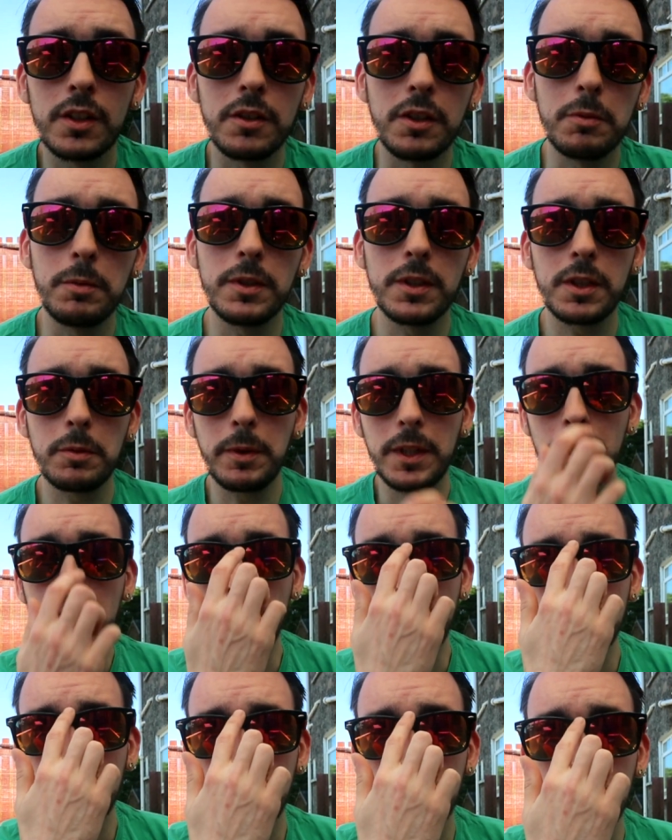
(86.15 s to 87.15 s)
Now, to make
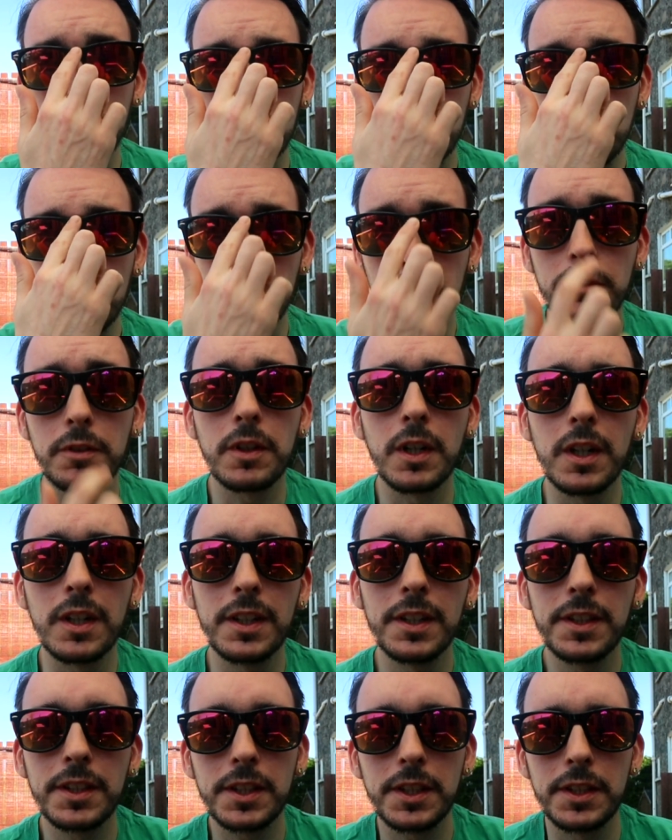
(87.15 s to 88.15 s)
it easy for myself,
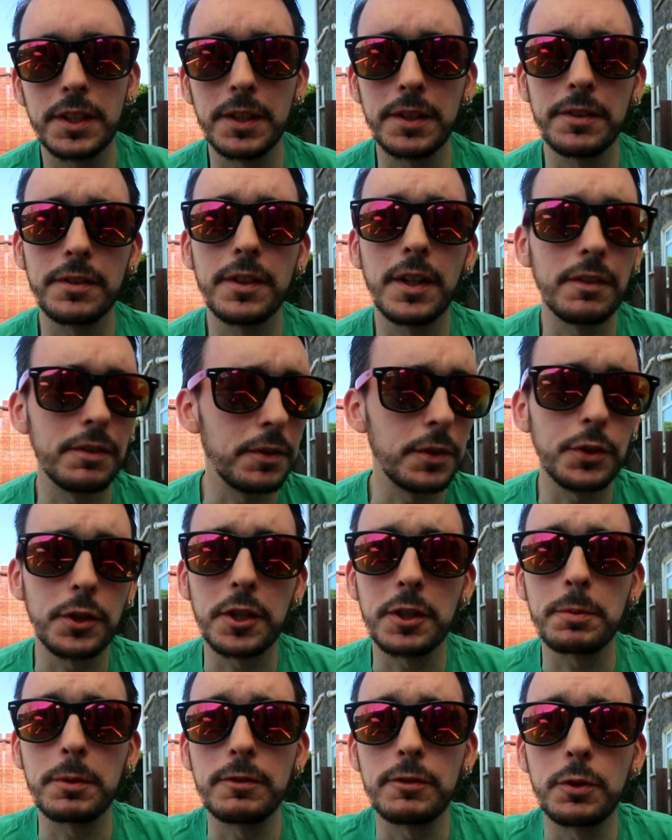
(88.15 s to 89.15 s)
because I've not
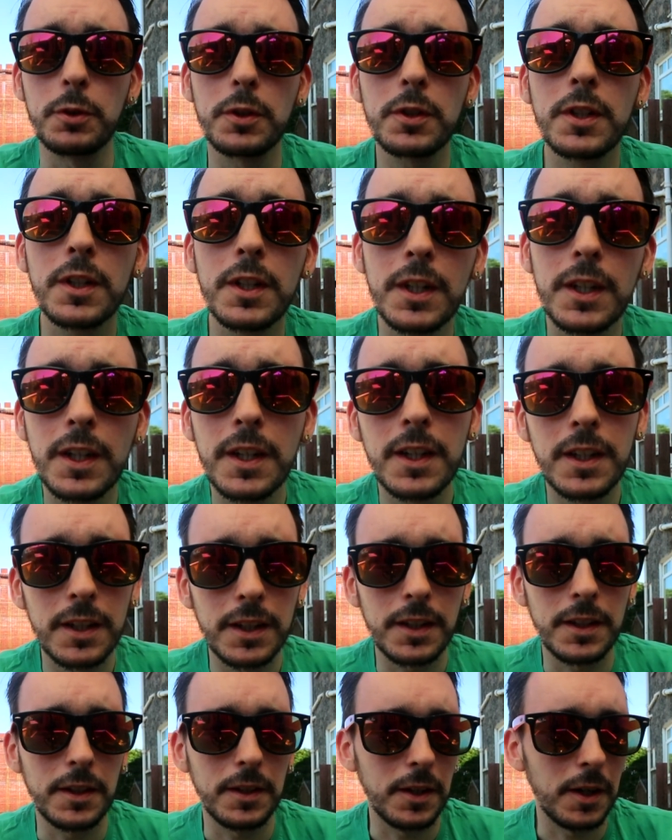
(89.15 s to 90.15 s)
done this before,
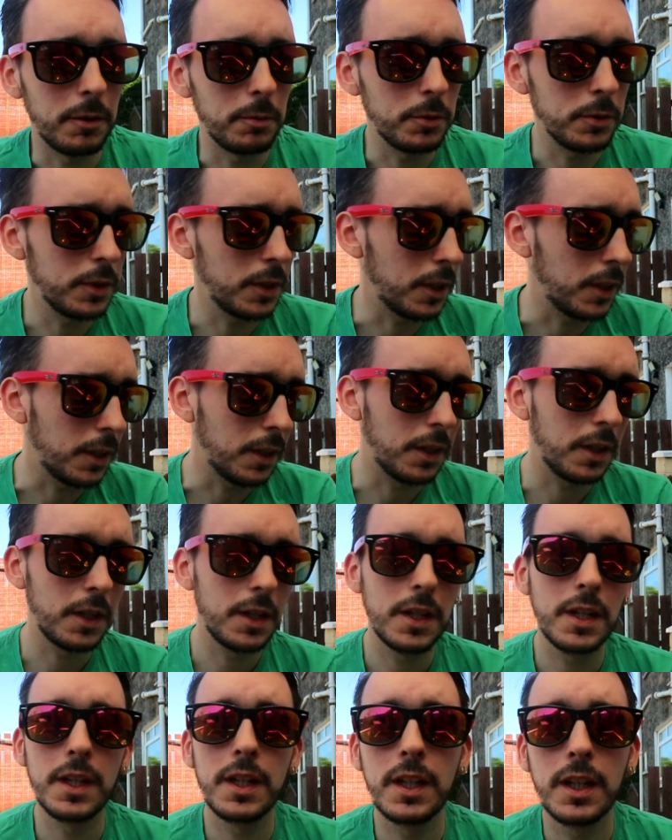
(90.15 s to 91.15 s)
I'm going to
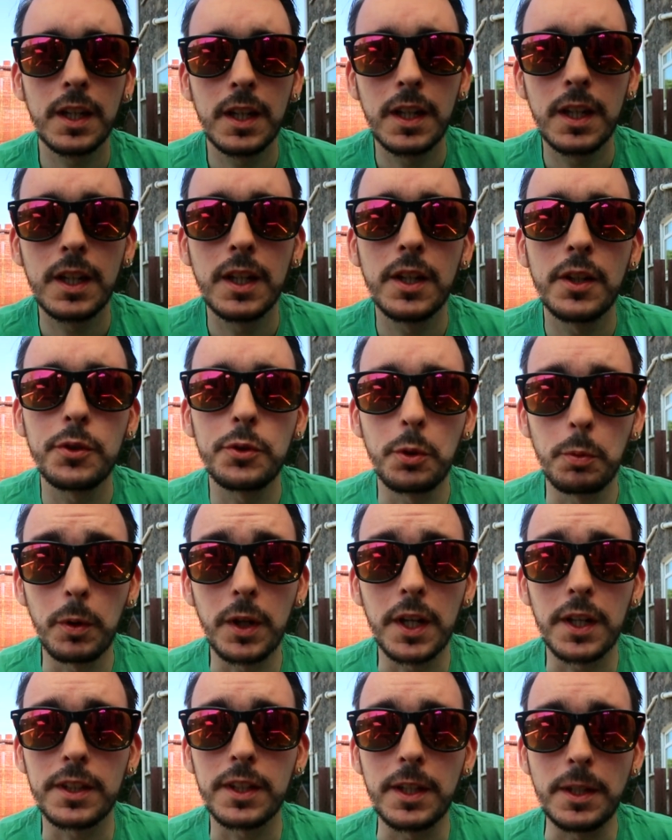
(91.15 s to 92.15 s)
do
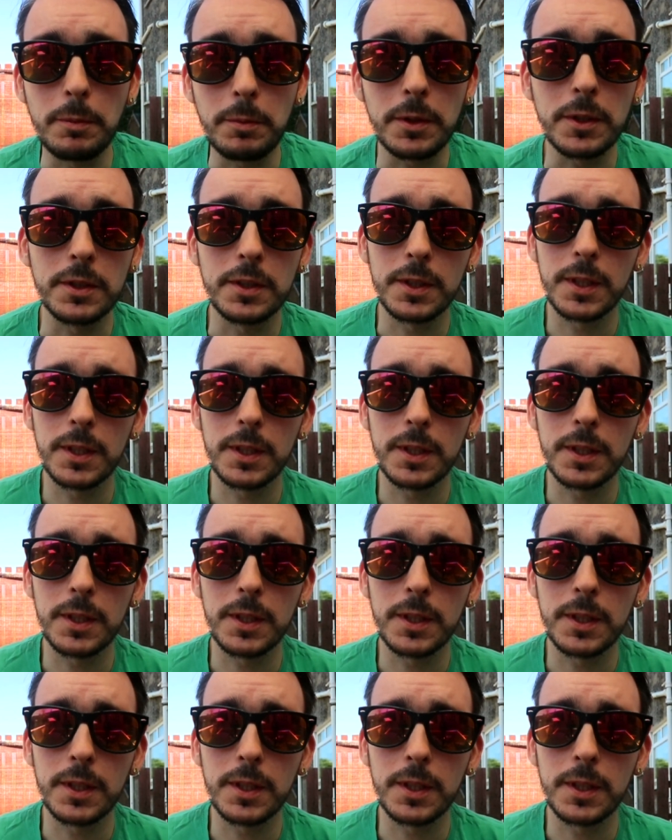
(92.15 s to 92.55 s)
one at a time.